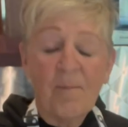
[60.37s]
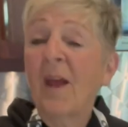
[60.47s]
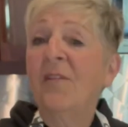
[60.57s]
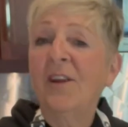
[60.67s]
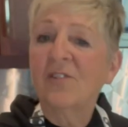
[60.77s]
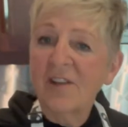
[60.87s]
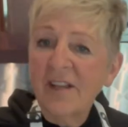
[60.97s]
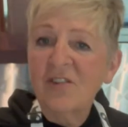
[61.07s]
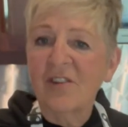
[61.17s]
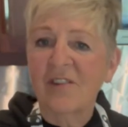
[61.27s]
They're
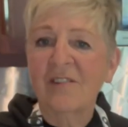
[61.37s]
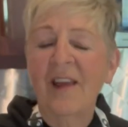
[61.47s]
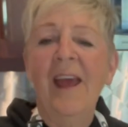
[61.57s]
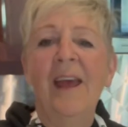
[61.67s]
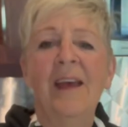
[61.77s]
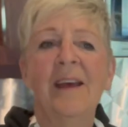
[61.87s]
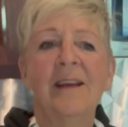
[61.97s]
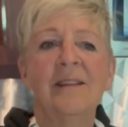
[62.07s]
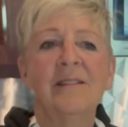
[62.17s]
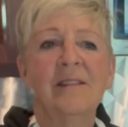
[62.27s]
delicious
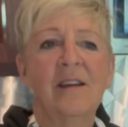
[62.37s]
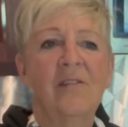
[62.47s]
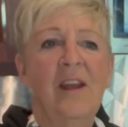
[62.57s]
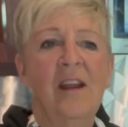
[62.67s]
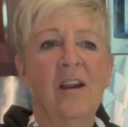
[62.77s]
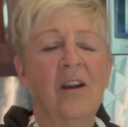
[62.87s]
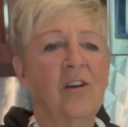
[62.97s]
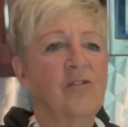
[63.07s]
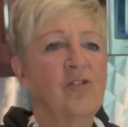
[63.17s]
and they're